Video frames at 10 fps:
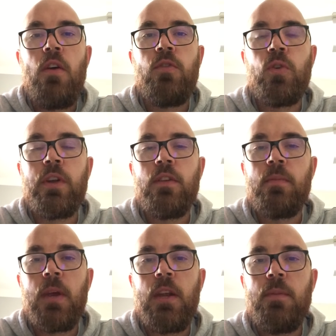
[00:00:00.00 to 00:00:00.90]
For
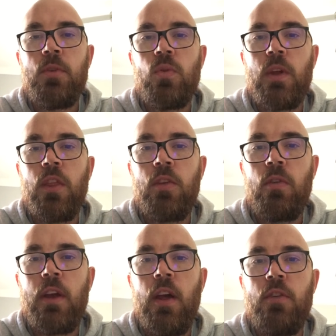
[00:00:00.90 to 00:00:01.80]
intermediate, between
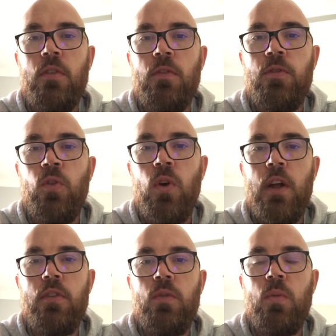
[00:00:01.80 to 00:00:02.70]
300 and
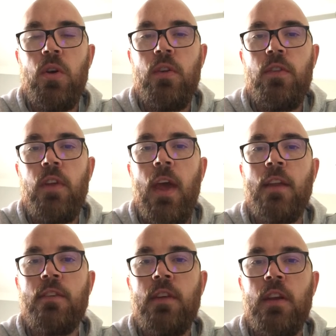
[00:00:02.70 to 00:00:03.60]
400 words,
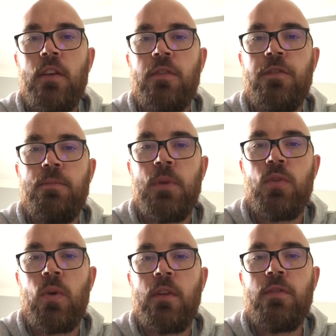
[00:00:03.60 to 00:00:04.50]
and senior
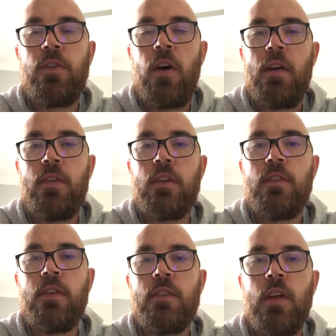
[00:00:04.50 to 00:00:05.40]
between 500 and
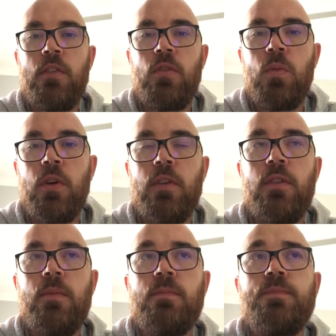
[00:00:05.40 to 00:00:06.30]
600 words.